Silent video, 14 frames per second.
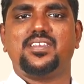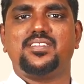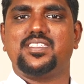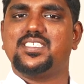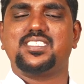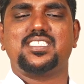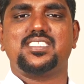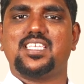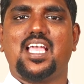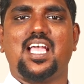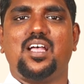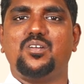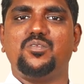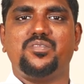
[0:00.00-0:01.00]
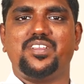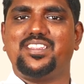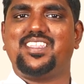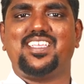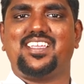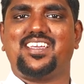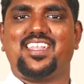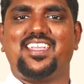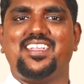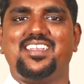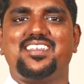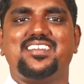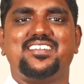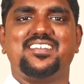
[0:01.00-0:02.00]
This is how we think
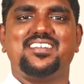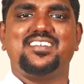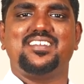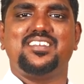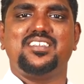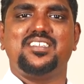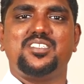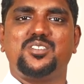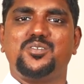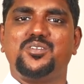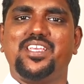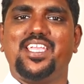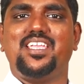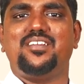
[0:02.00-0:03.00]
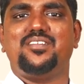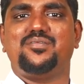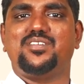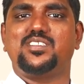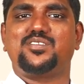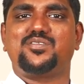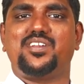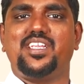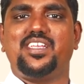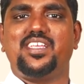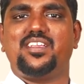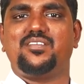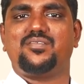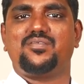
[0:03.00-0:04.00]
right. Today, first
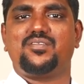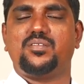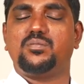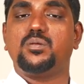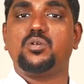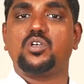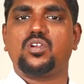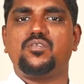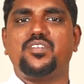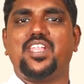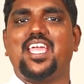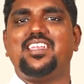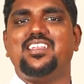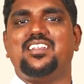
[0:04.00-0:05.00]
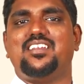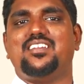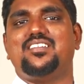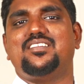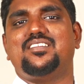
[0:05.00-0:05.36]
reading from the book of Daniel.